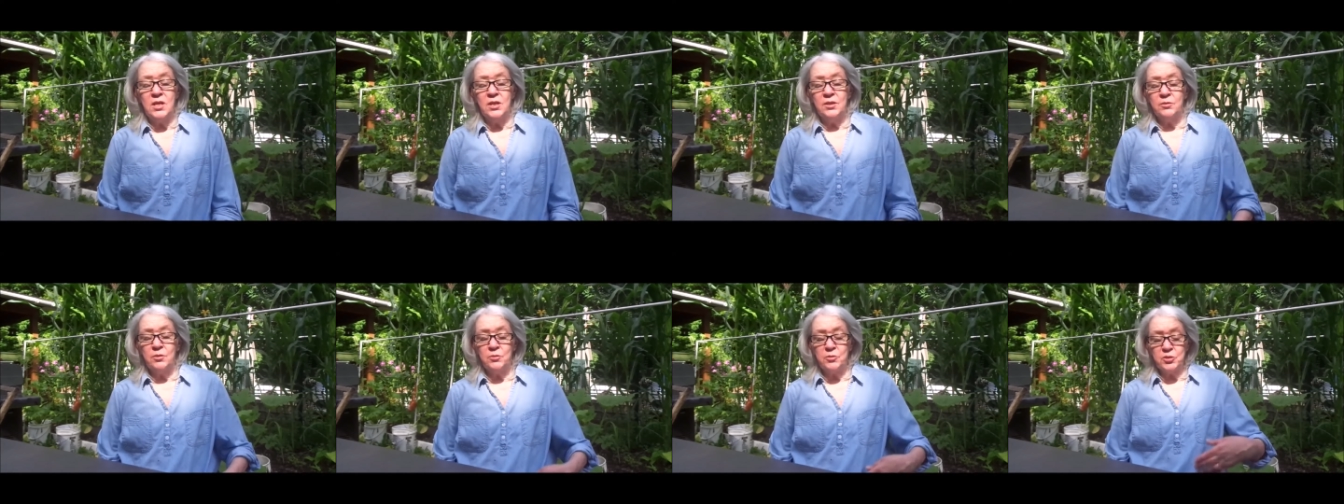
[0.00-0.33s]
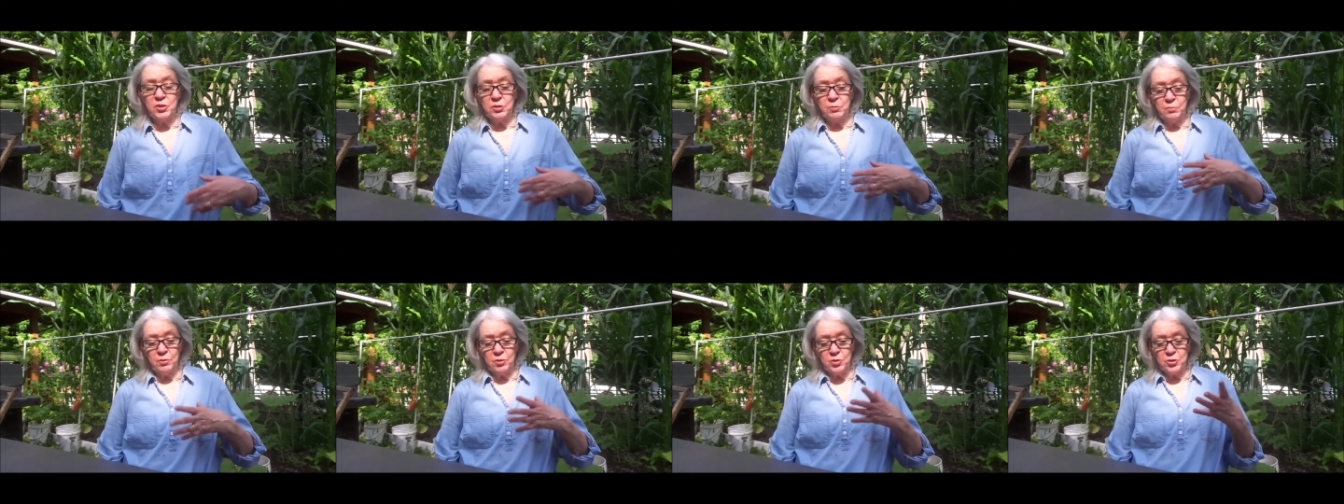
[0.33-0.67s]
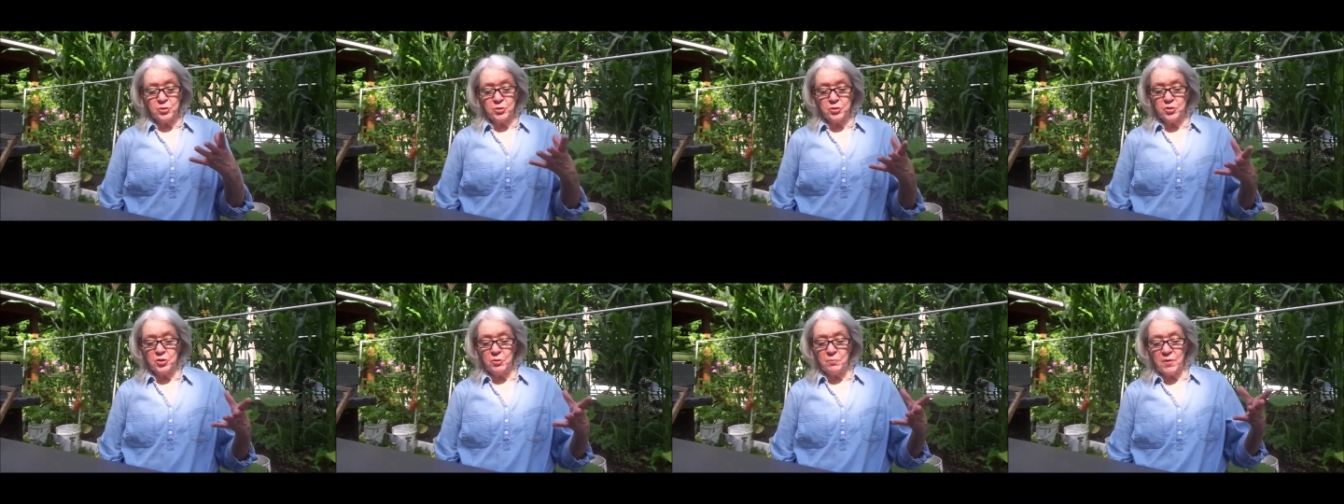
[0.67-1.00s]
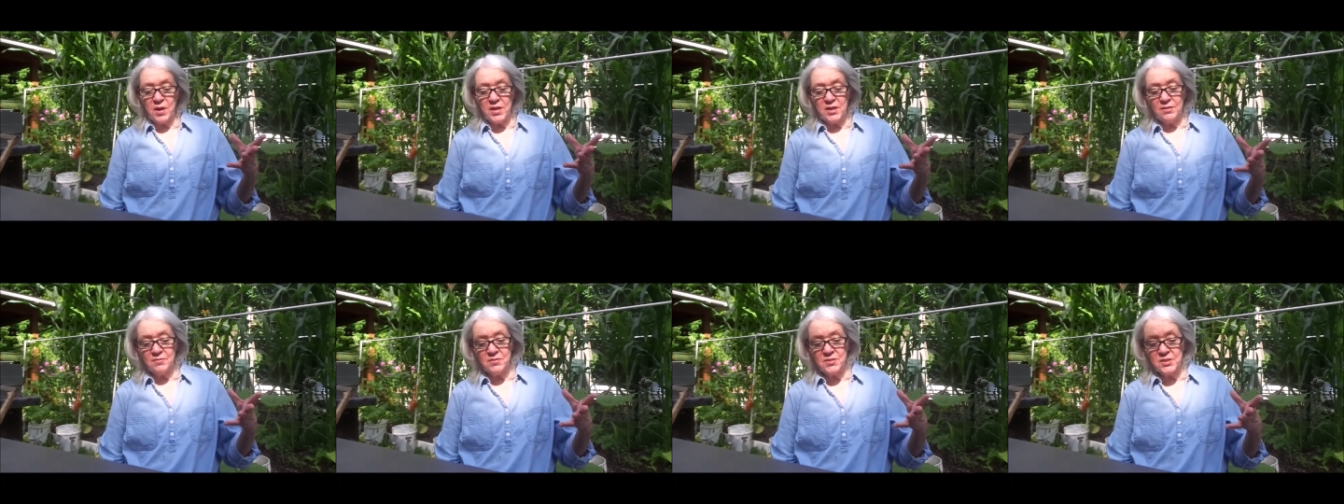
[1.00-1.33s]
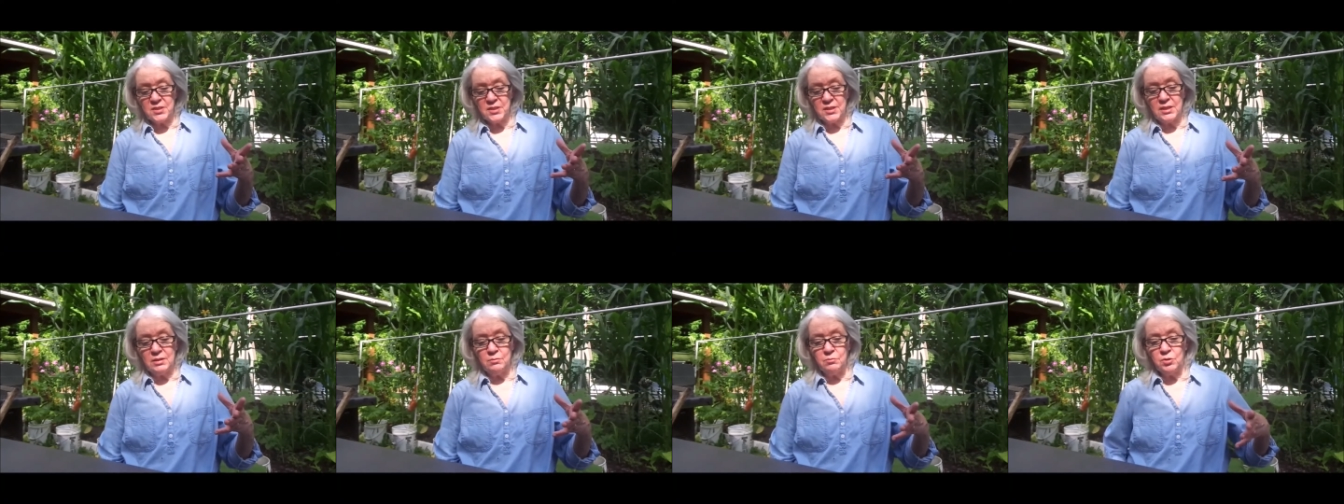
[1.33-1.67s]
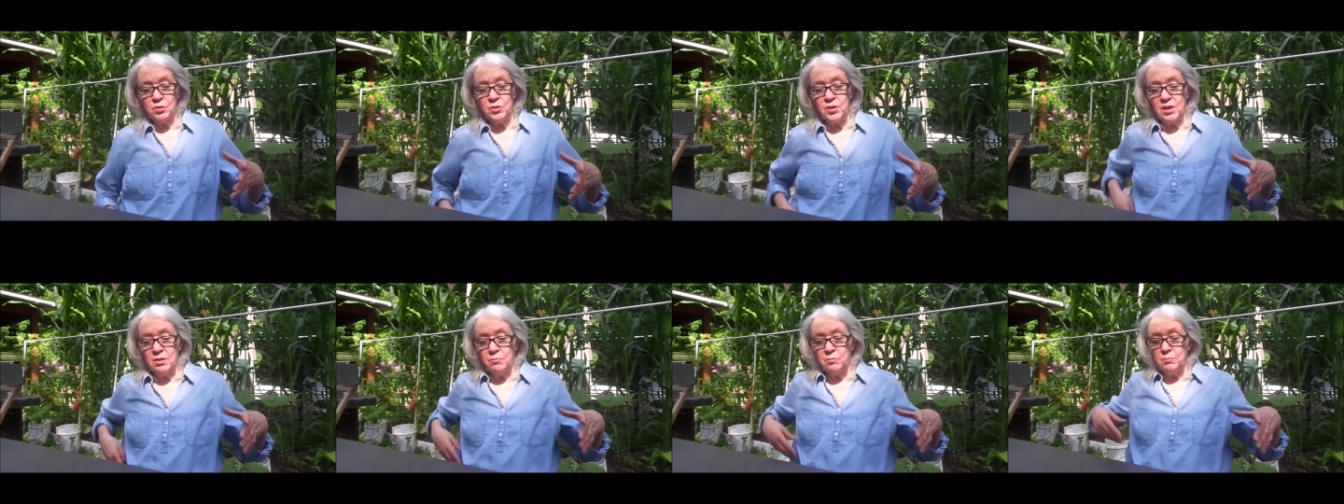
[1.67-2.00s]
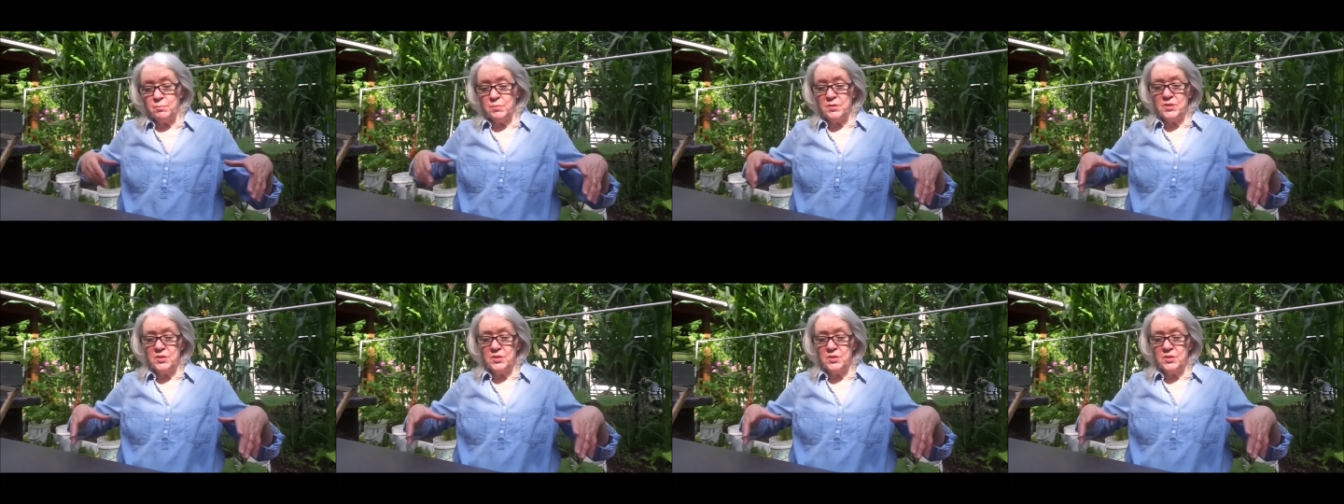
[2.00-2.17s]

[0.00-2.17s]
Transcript: Those commercials you might have seen where they would be